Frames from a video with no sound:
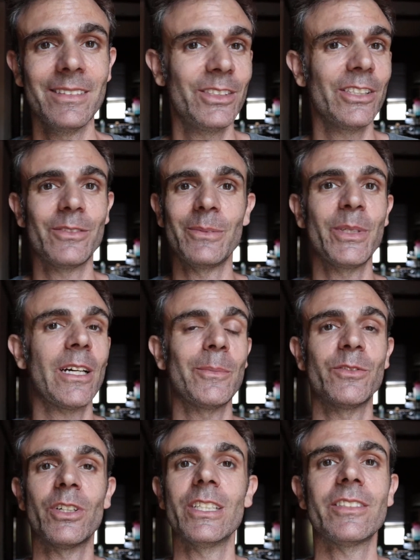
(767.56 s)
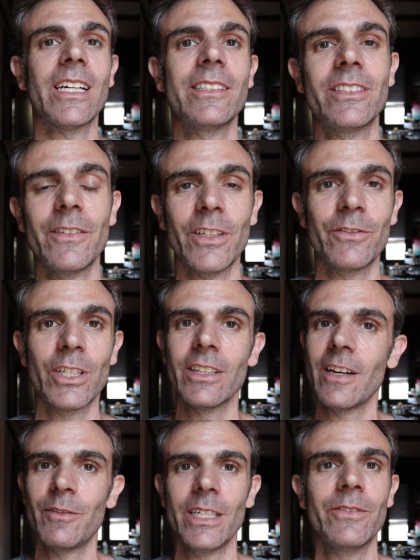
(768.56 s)
it just becomes very scientific, very
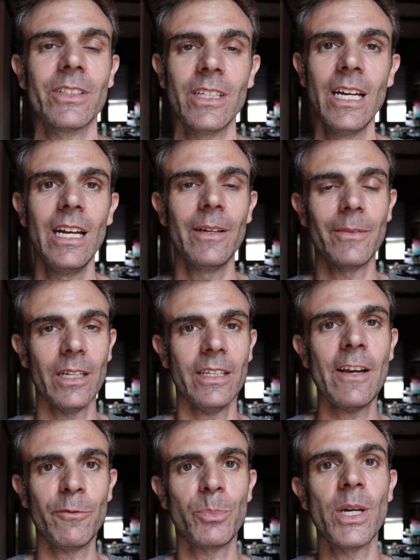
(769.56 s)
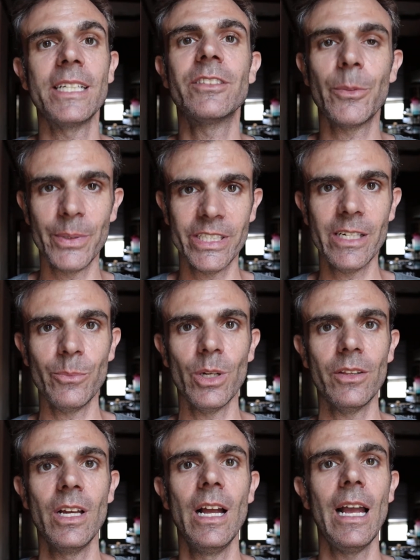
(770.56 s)
left, even left brain to begin
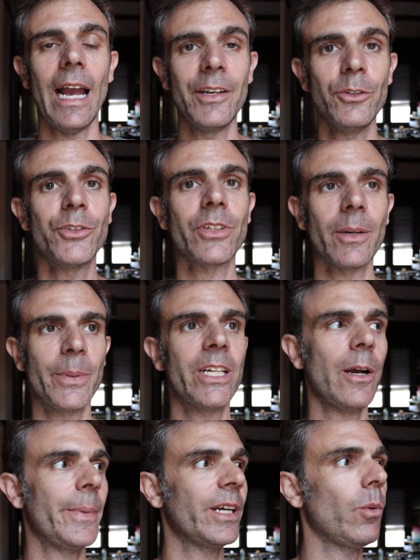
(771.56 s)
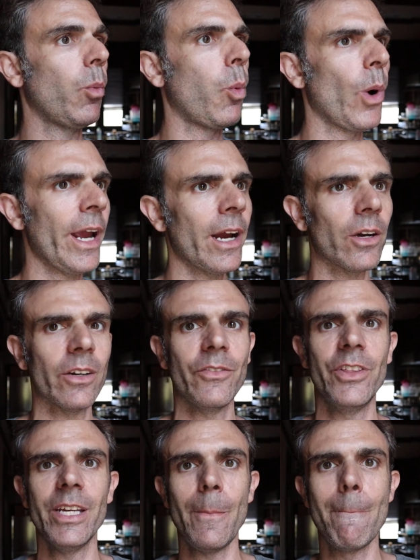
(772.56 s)
with. And you start becoming aware
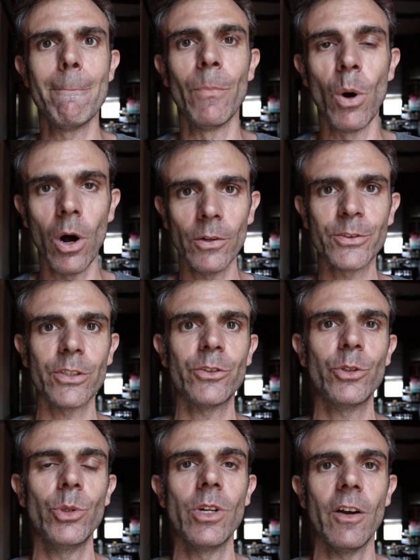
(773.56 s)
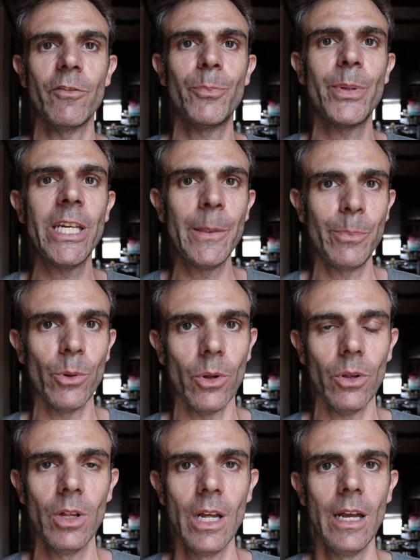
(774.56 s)
of the multitude of
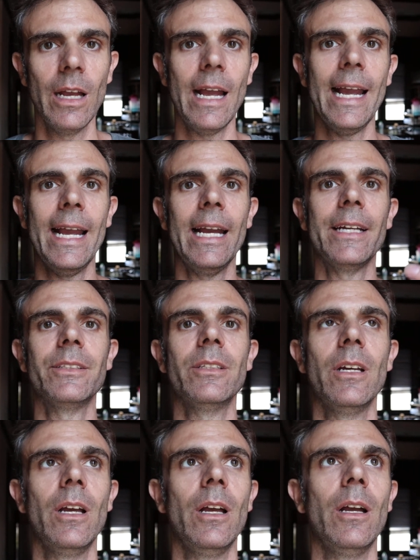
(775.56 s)
people and